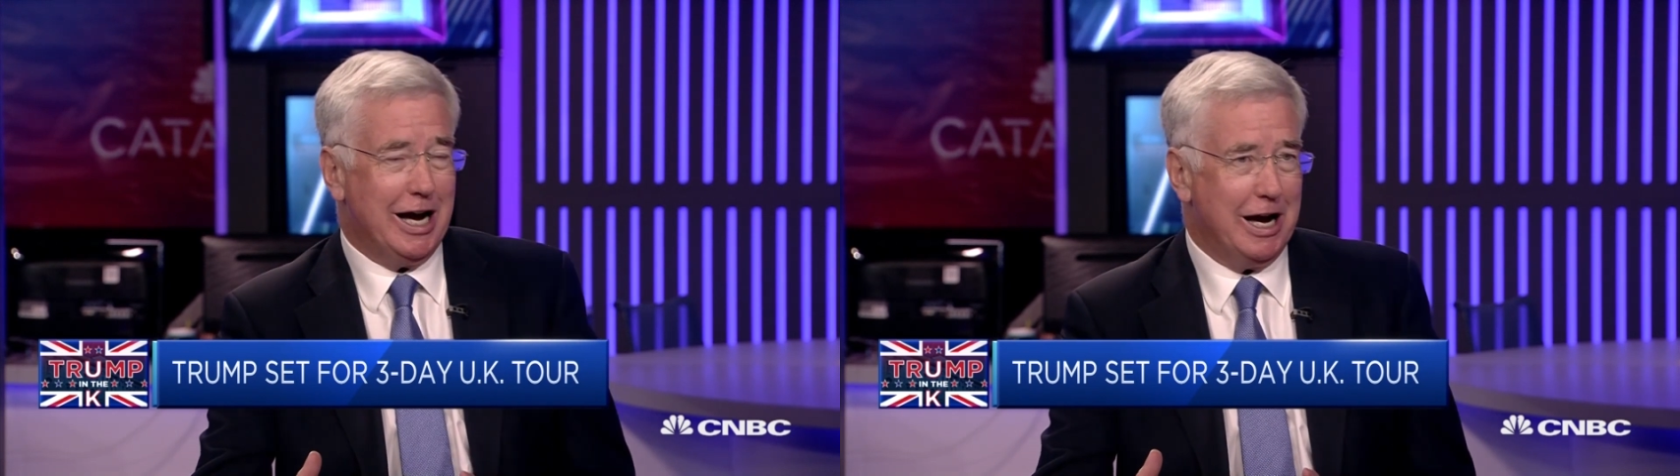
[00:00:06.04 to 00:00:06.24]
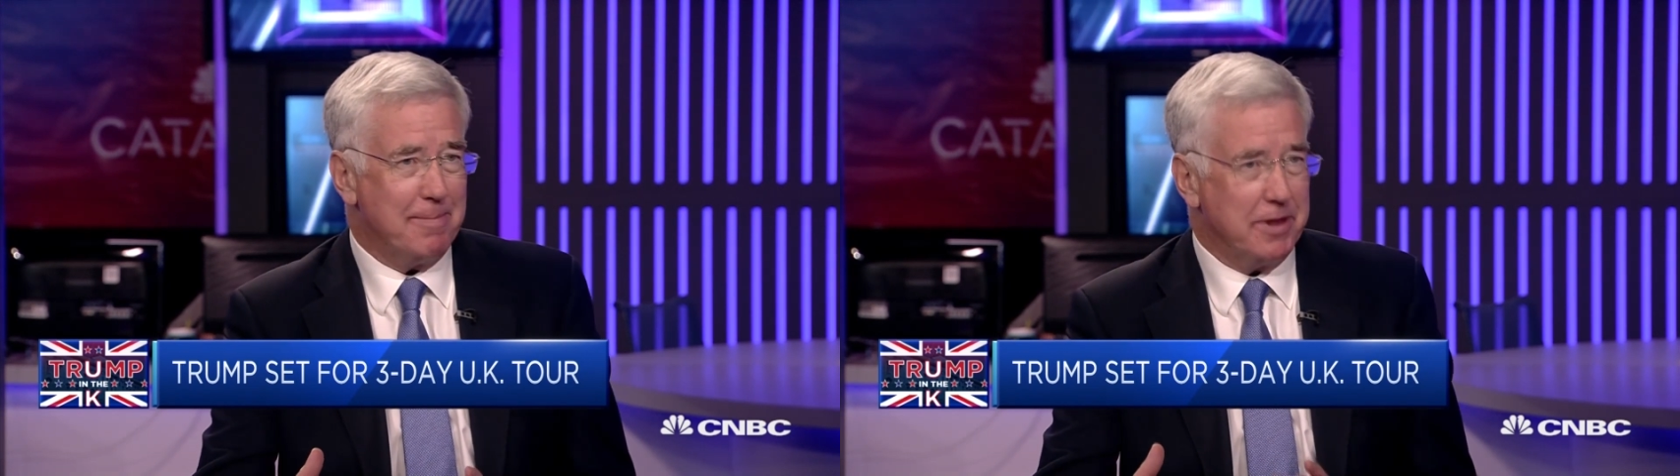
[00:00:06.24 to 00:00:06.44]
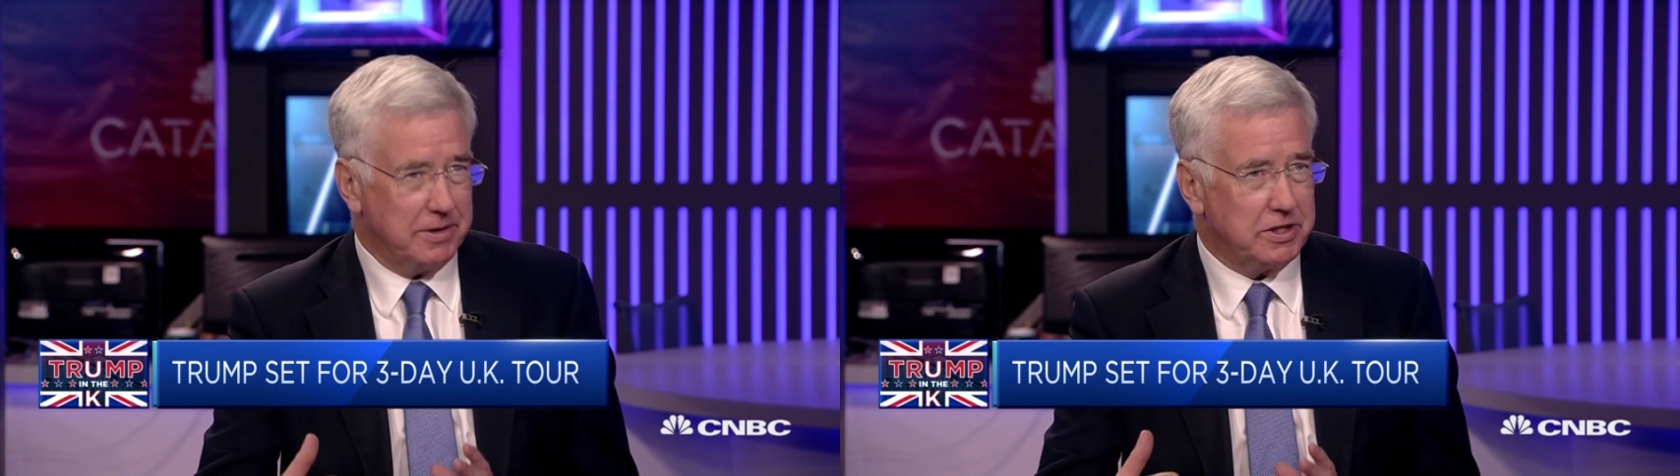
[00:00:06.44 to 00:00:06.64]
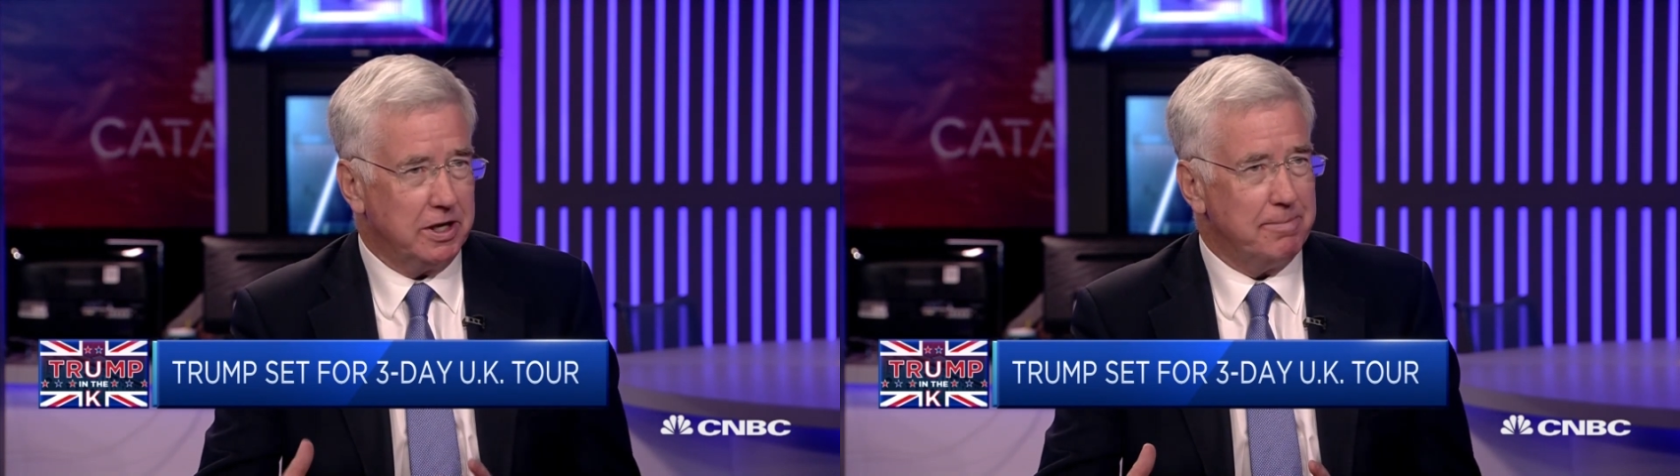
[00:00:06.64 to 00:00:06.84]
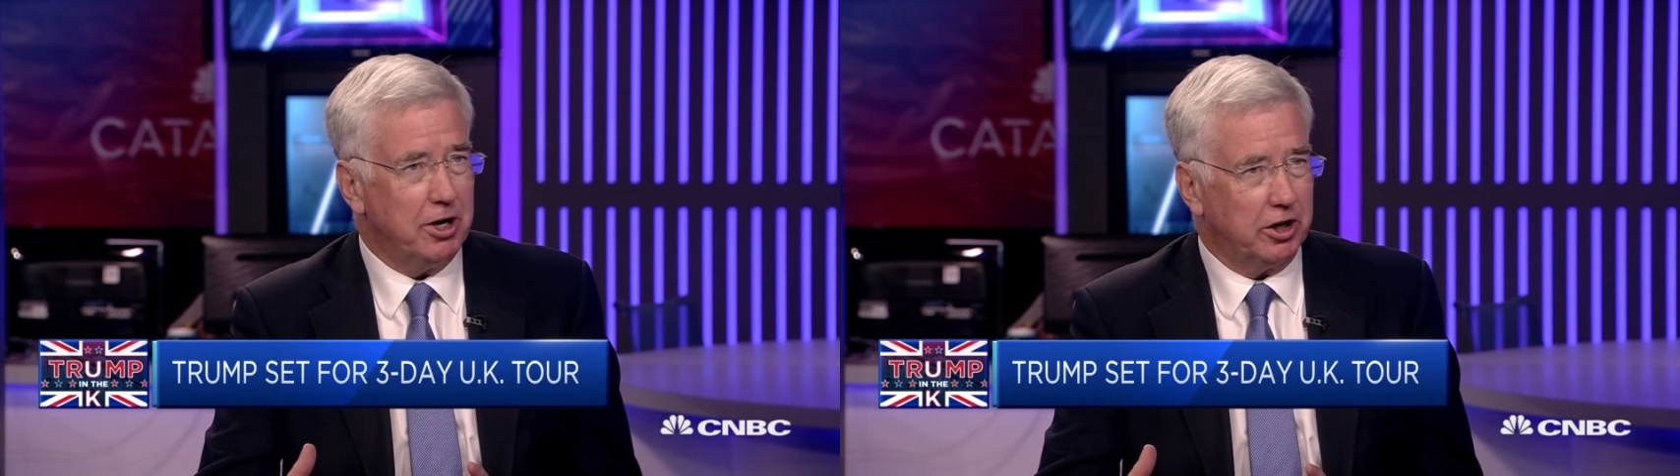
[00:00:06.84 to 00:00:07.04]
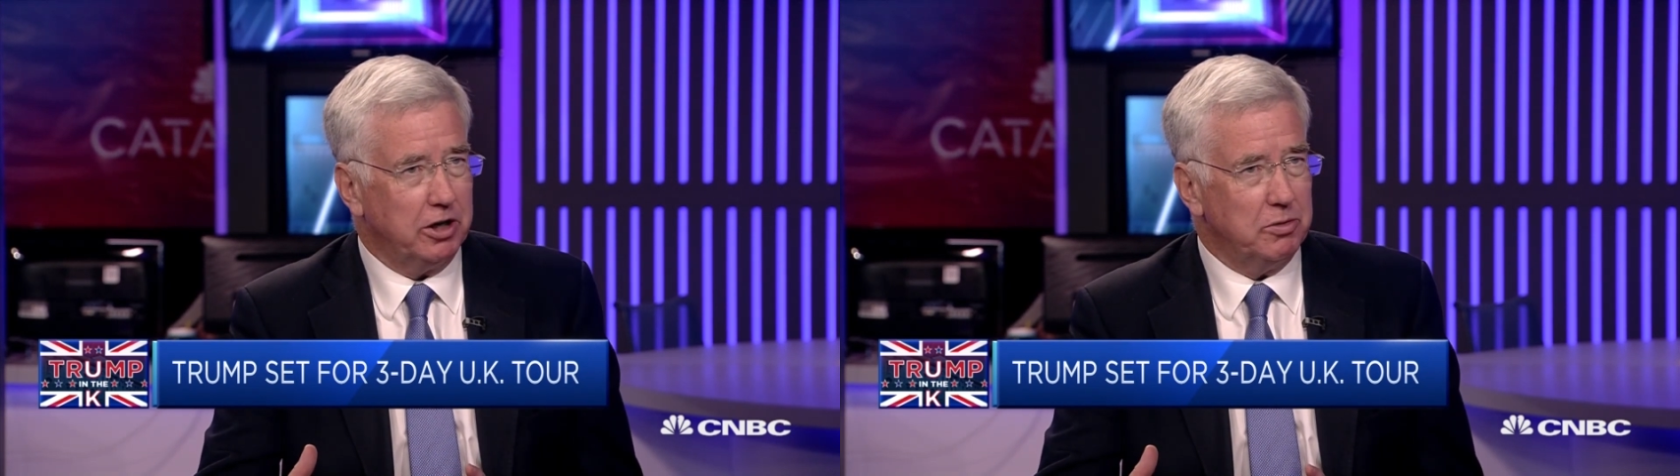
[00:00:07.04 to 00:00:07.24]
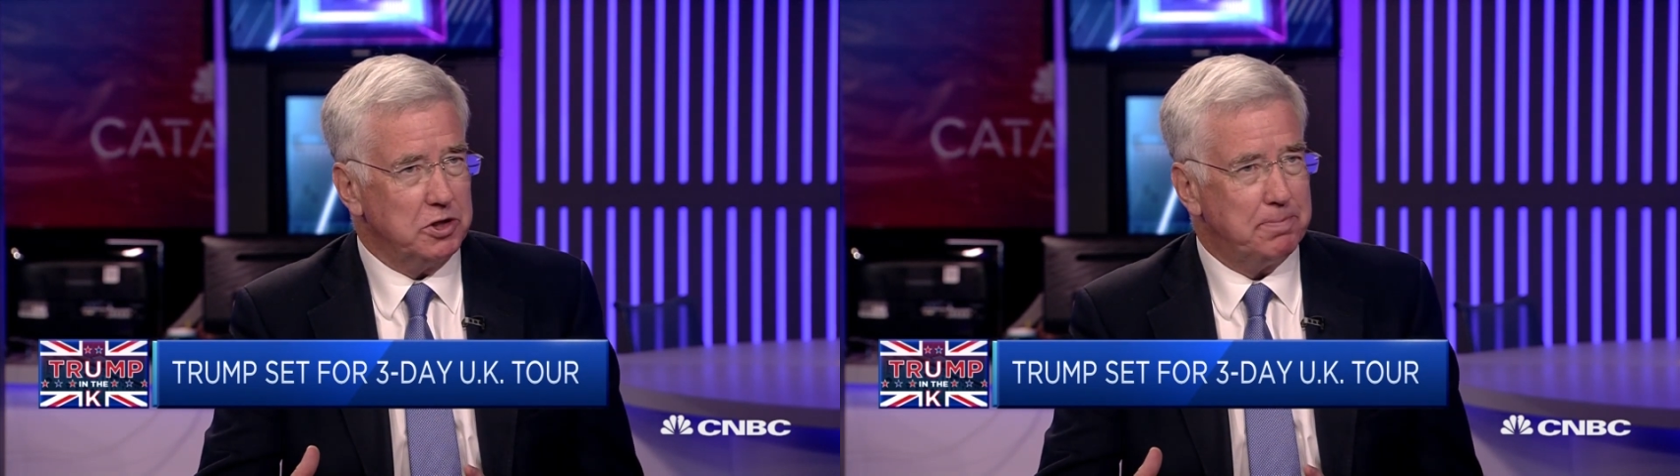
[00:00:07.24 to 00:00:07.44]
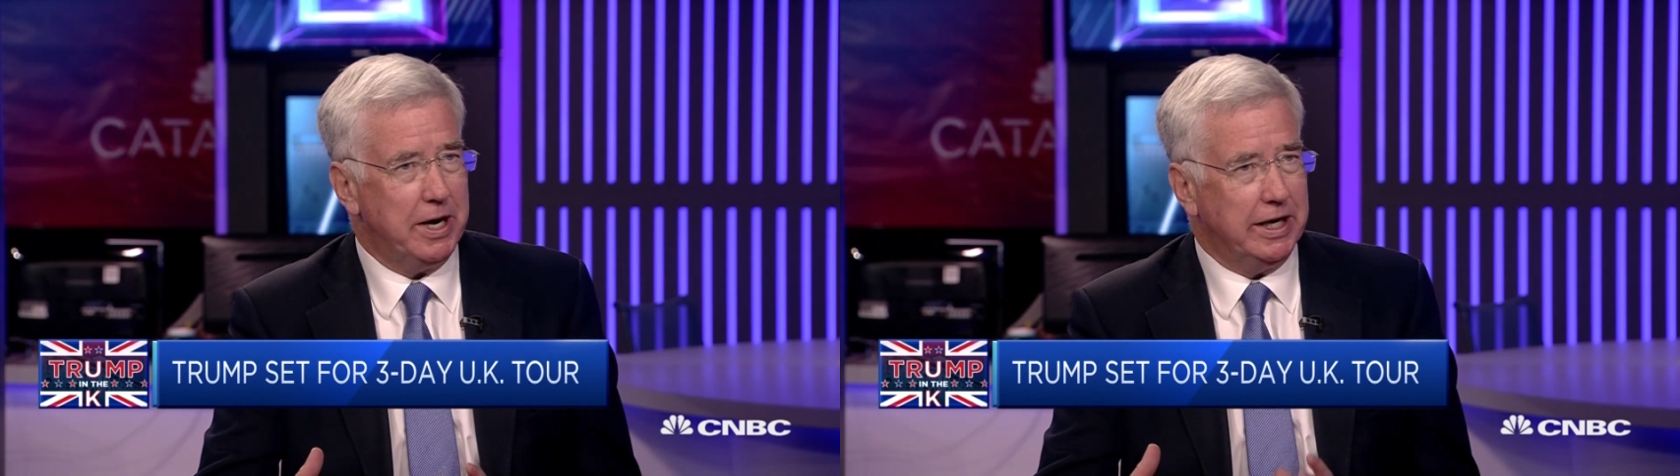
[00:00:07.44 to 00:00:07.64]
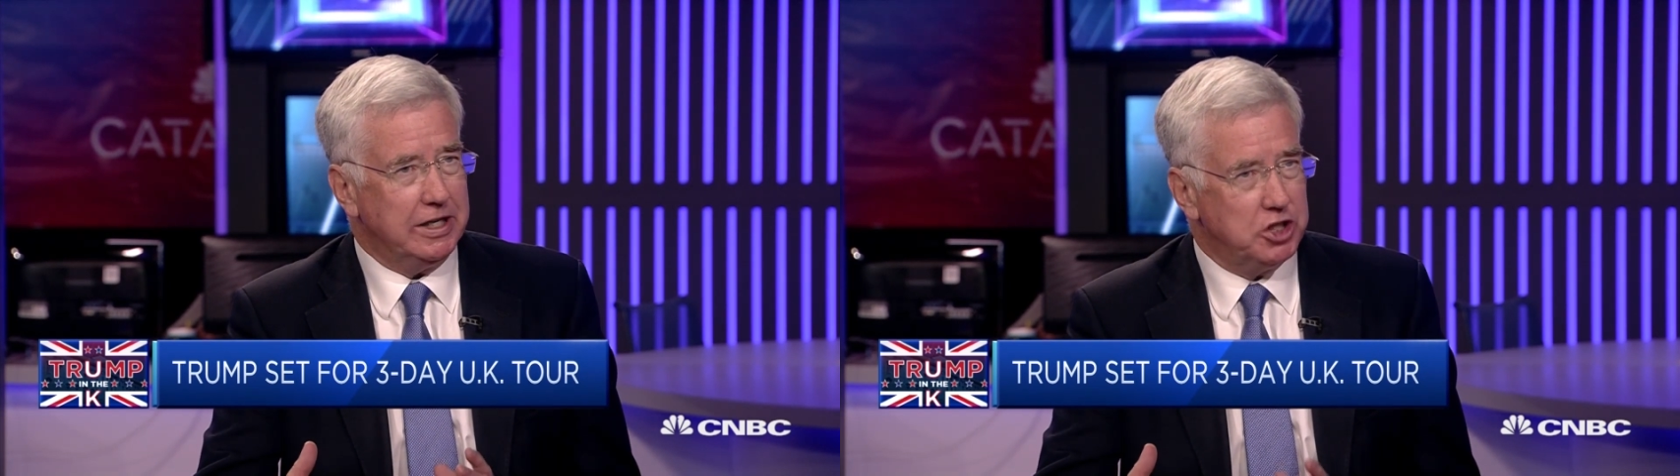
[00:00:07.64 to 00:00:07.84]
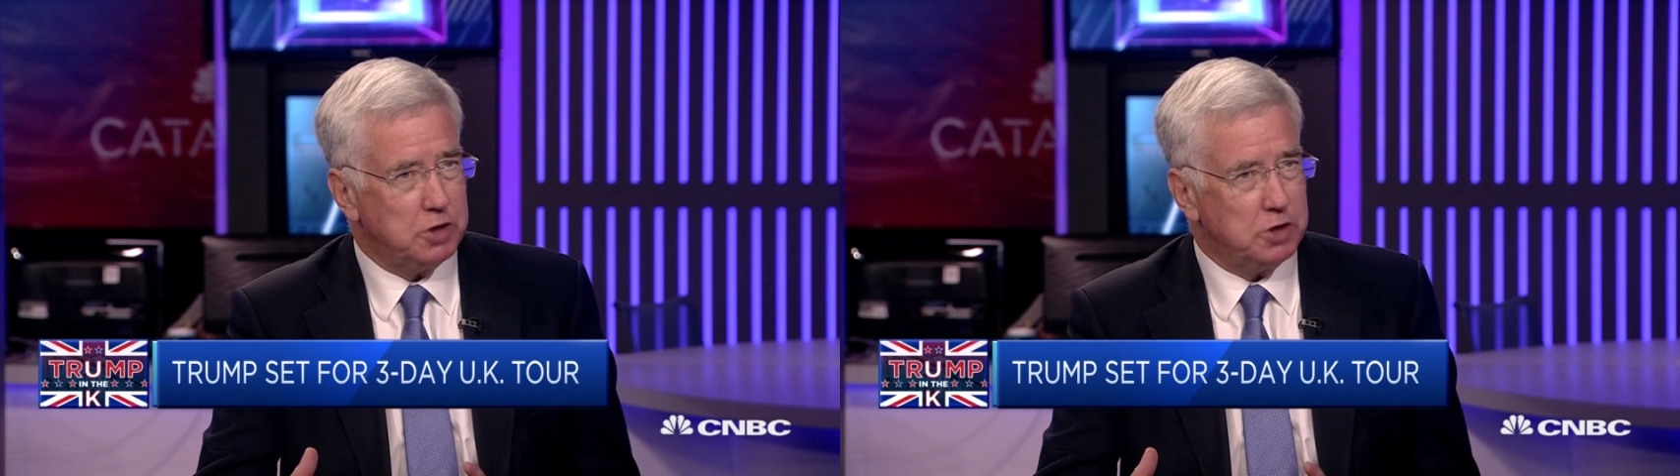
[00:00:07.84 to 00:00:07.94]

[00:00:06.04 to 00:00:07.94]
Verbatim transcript: um, that uh, America was paying a